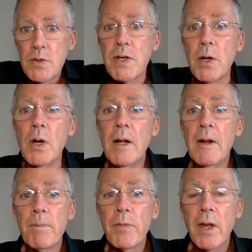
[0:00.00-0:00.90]
So
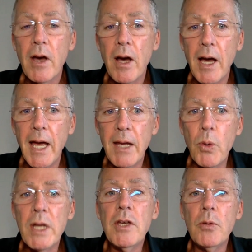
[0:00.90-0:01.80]

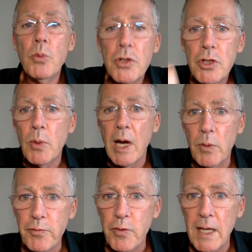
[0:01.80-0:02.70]
when you would go out
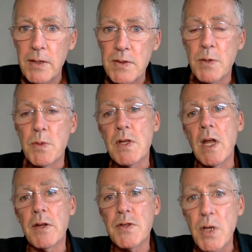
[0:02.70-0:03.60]
with friends, there was a
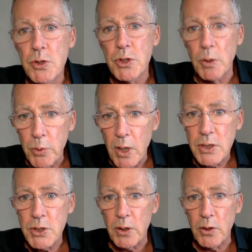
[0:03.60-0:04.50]
lot of social
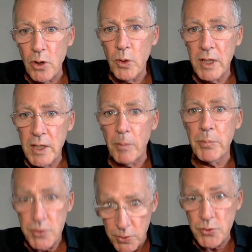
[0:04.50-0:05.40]
pressure growing up
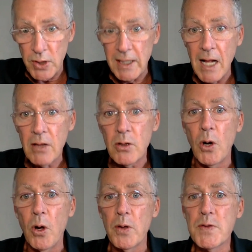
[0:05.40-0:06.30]
to drink
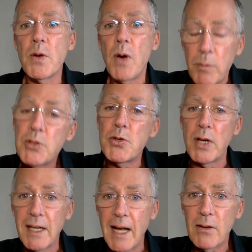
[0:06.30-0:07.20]
alcohol. So I would
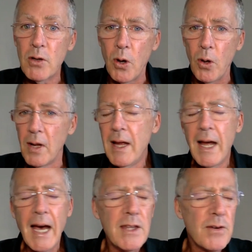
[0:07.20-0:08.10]
drink alcohol,
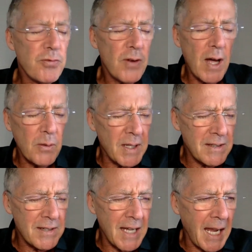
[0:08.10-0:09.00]
and the
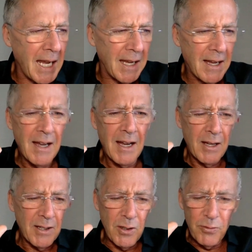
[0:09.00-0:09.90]
following day,
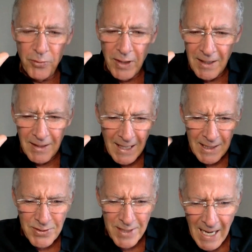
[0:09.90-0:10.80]
you feel like
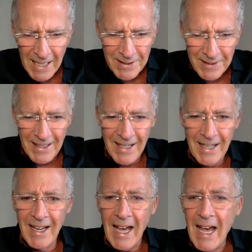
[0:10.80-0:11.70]
death,
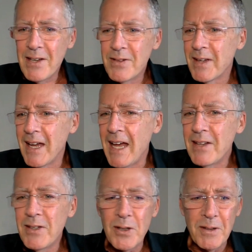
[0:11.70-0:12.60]
and
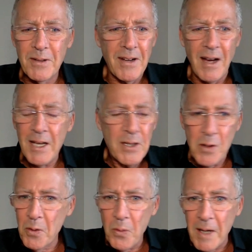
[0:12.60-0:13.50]
you. I don't
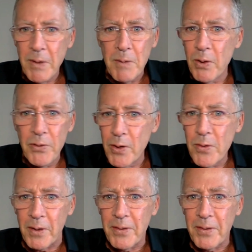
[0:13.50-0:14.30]
know why people do it.